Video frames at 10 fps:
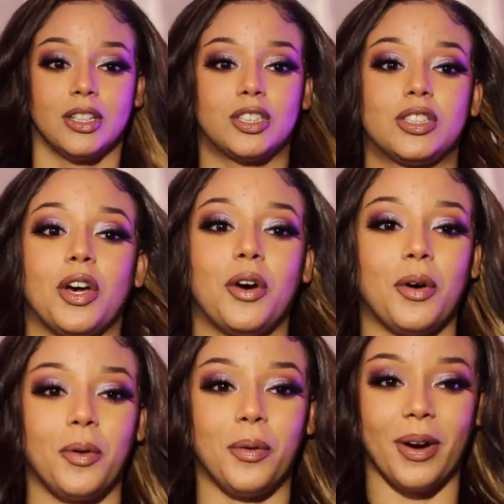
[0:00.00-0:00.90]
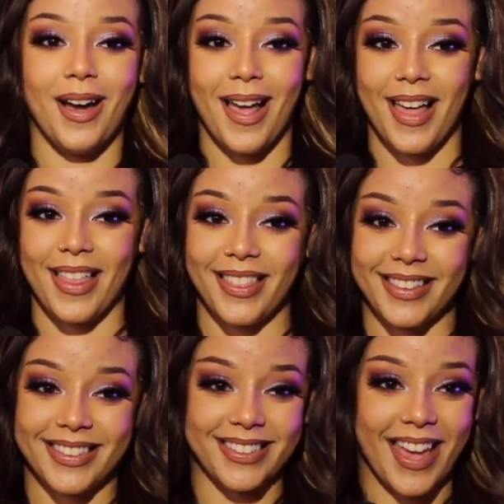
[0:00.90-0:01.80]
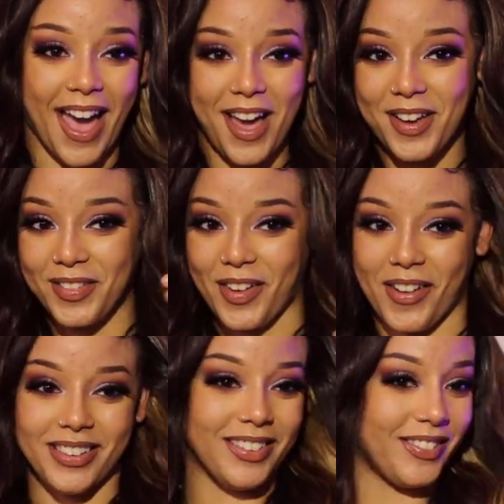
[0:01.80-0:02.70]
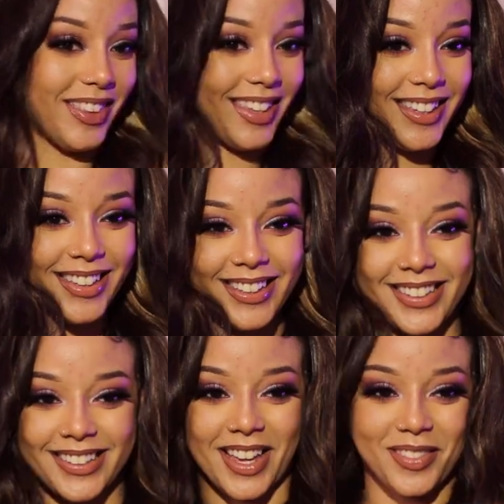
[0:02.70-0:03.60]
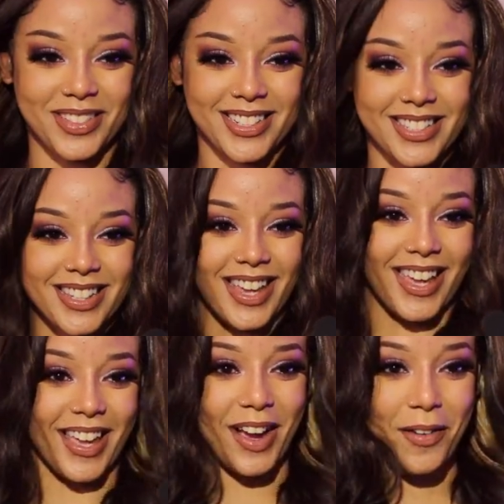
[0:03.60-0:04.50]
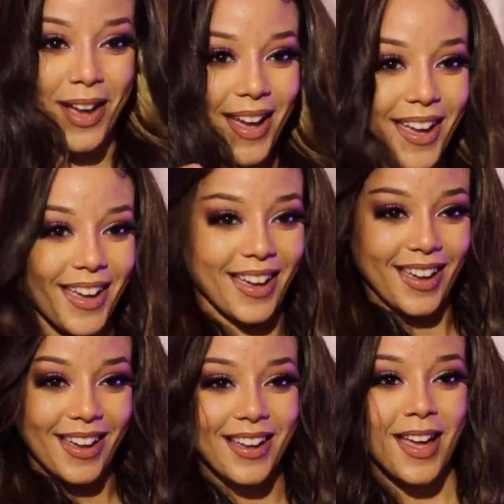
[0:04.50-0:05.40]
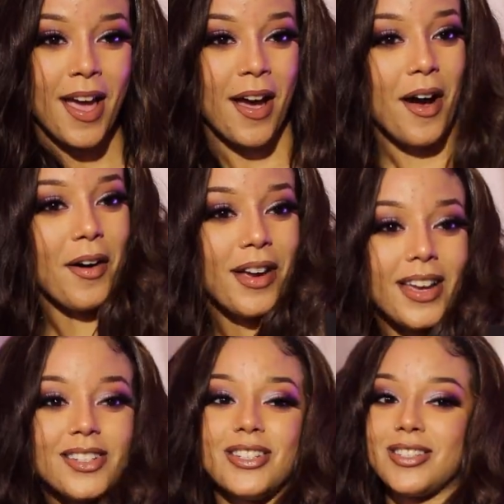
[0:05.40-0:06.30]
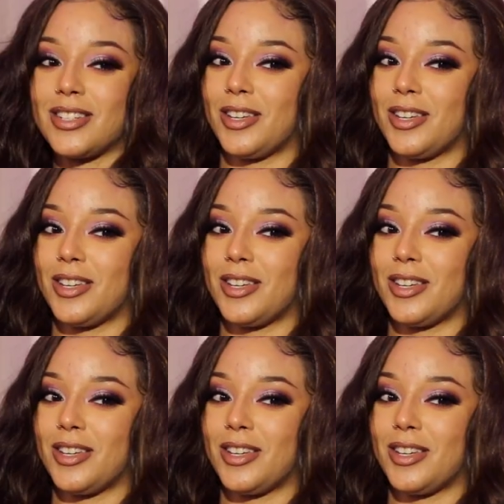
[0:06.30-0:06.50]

so to have all of this, I'm just like, okay, okay, she's